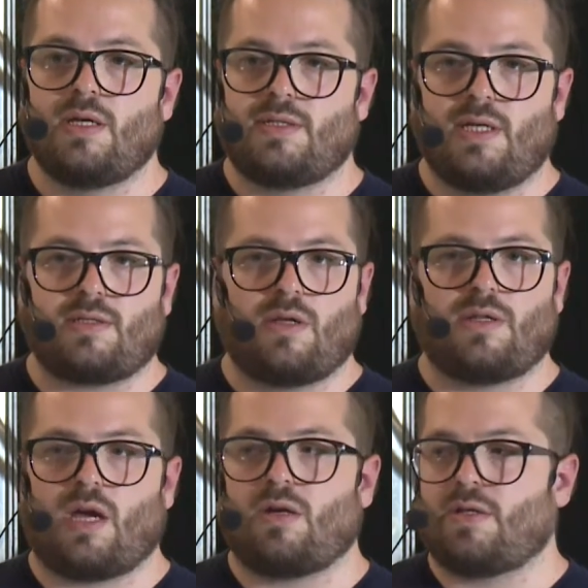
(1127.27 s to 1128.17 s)
These
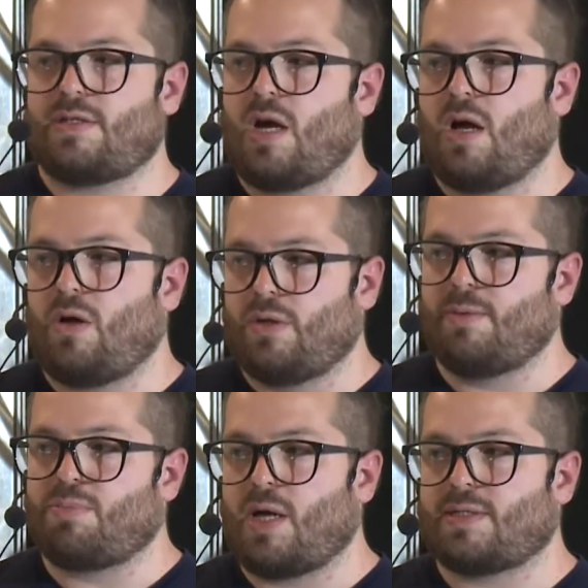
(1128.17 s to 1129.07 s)
containers are only
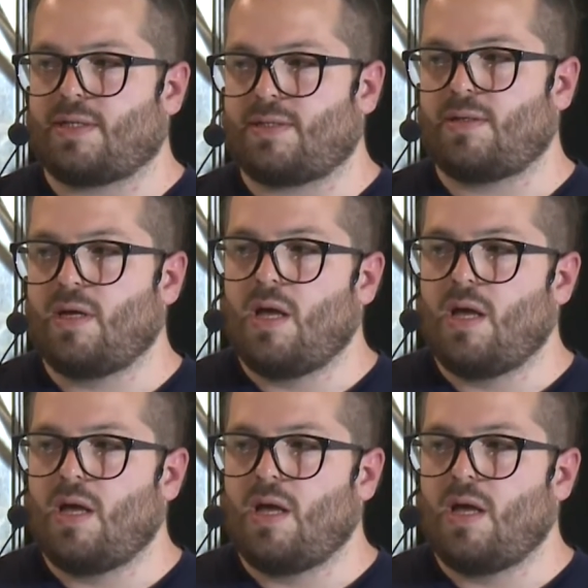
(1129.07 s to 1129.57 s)
process.